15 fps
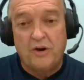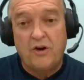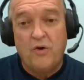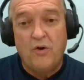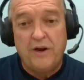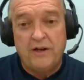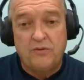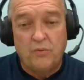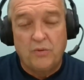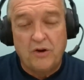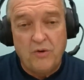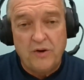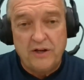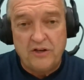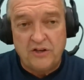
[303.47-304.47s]
we're
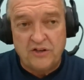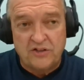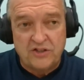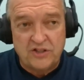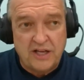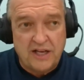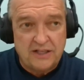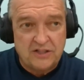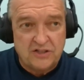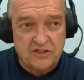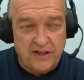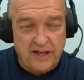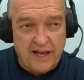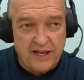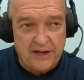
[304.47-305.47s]
going to
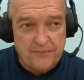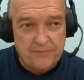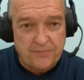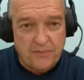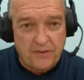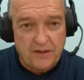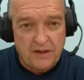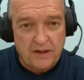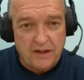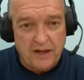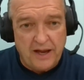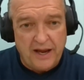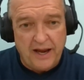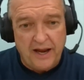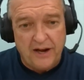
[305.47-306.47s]
discuss that,
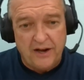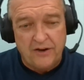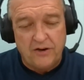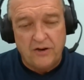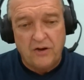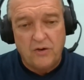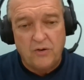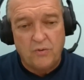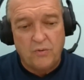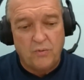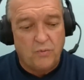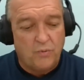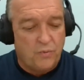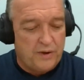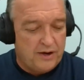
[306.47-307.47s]
and
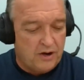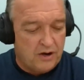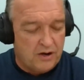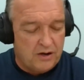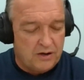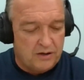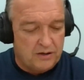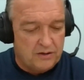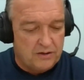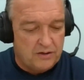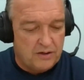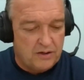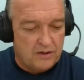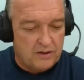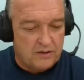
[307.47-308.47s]
we're
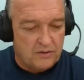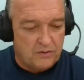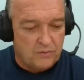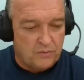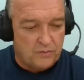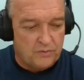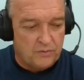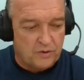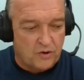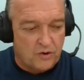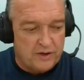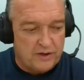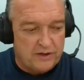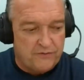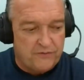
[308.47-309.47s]

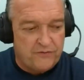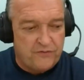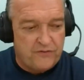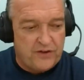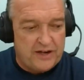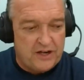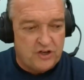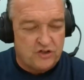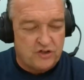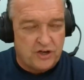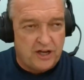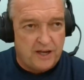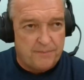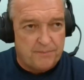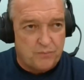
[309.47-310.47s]
going to
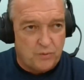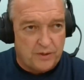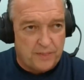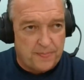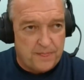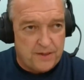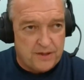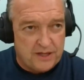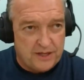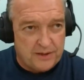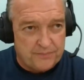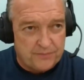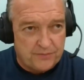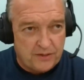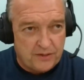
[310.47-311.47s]
finish up with
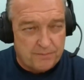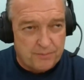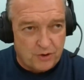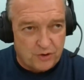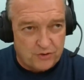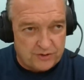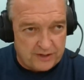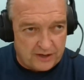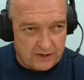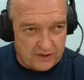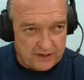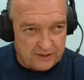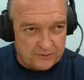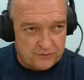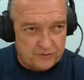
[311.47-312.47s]
the birth
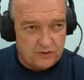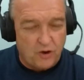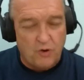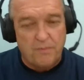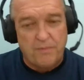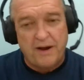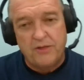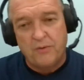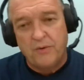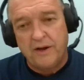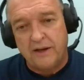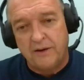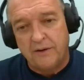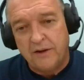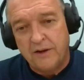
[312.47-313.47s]
narratives. Oh, by
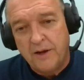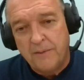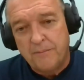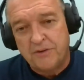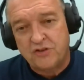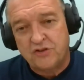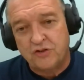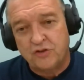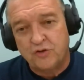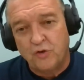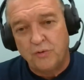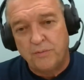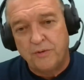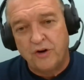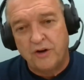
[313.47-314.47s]
the way, Mr.
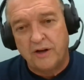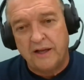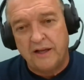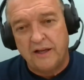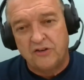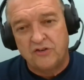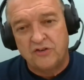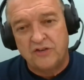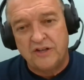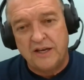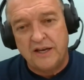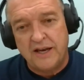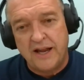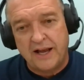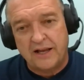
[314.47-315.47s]
Solberg
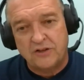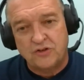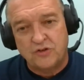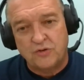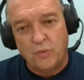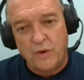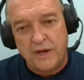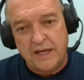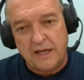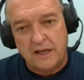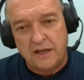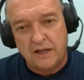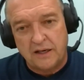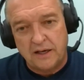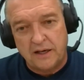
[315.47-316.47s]
is next
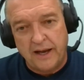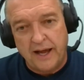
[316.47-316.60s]
week